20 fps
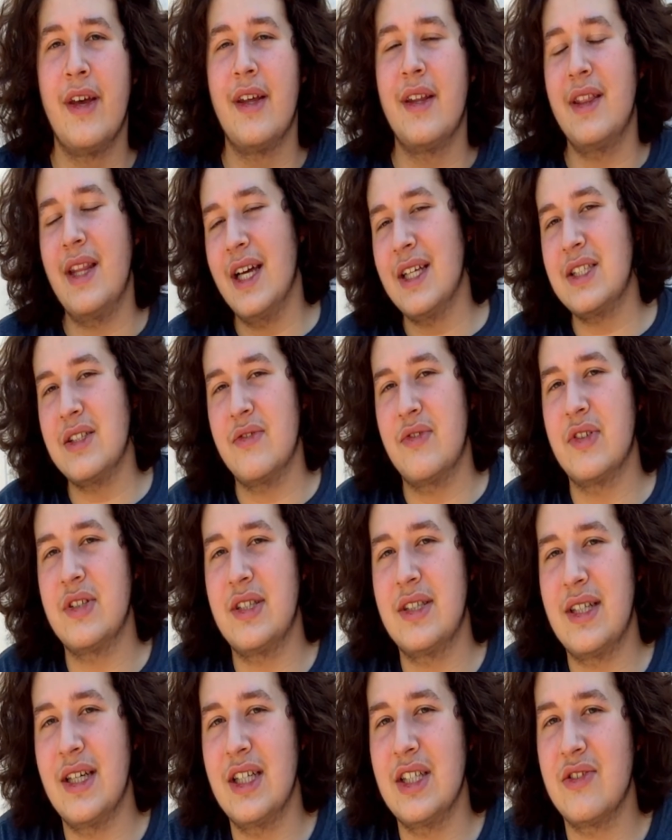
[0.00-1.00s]
That's it for
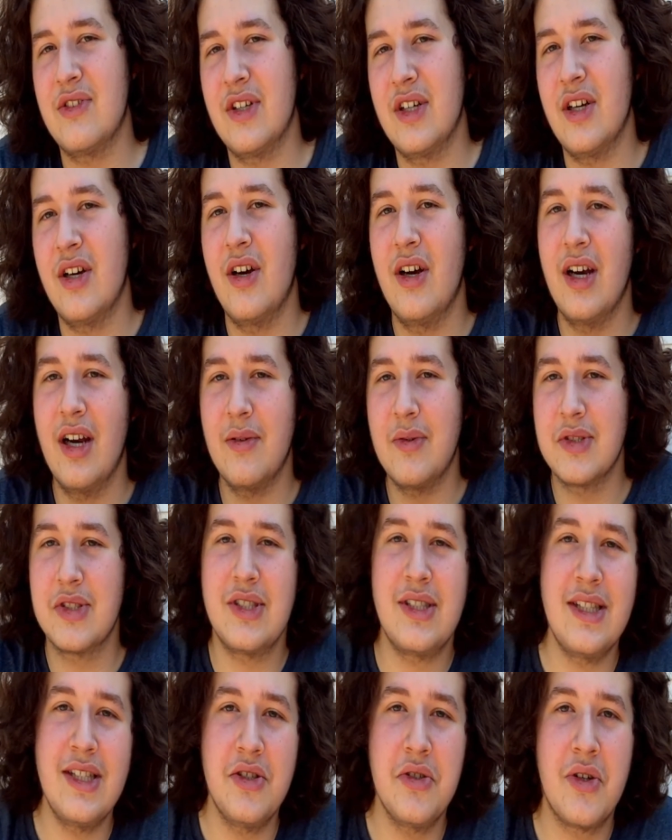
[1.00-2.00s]
today's video, and I will
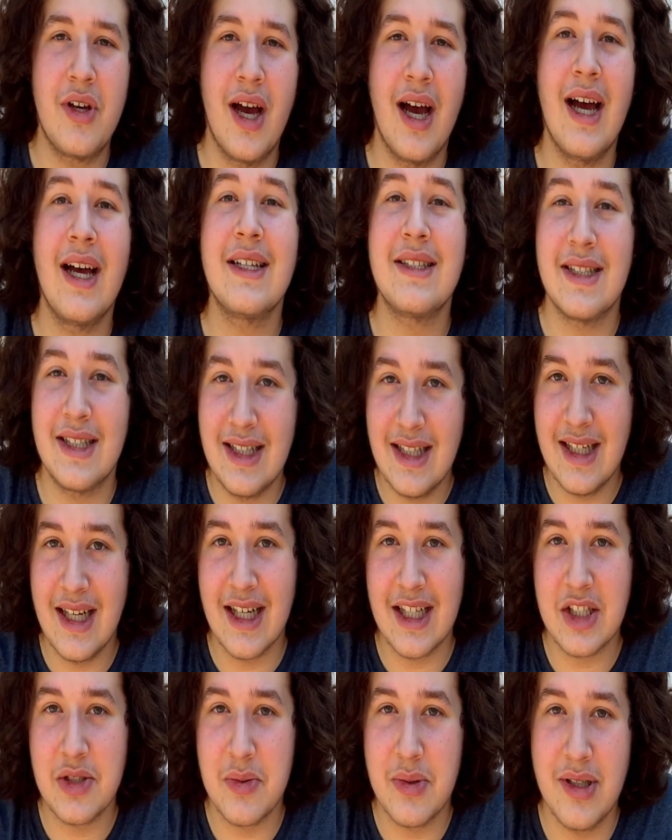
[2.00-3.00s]
see you guys in the
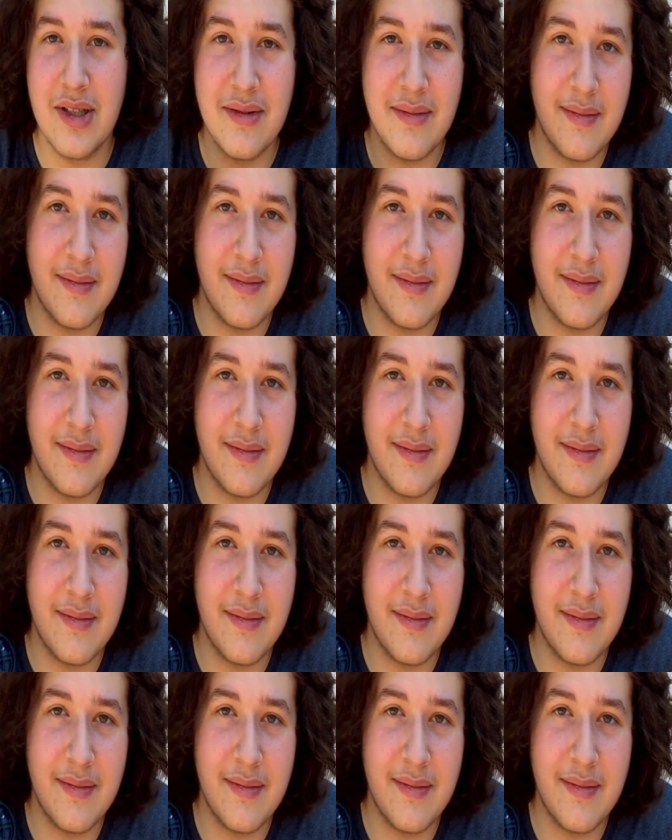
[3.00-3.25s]
next one.